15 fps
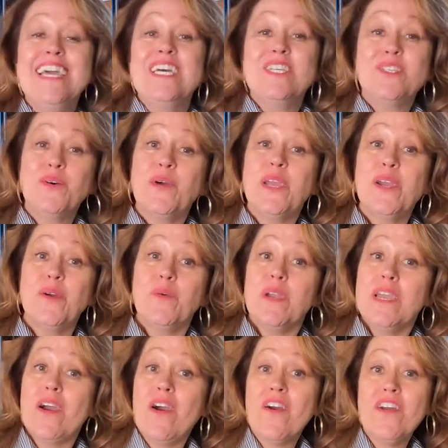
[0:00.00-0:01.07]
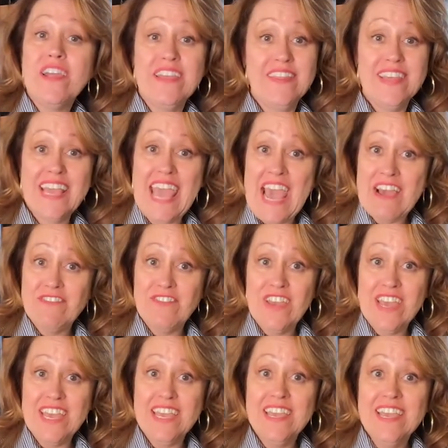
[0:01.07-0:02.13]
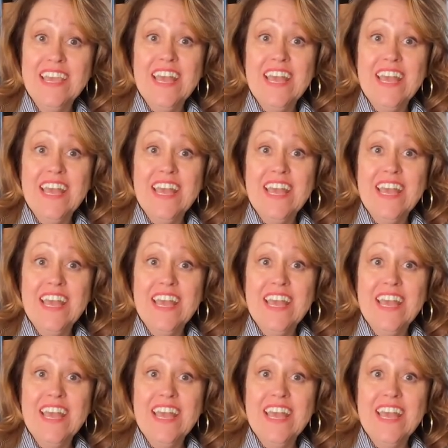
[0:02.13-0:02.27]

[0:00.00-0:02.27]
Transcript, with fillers: So here we are in the cafe.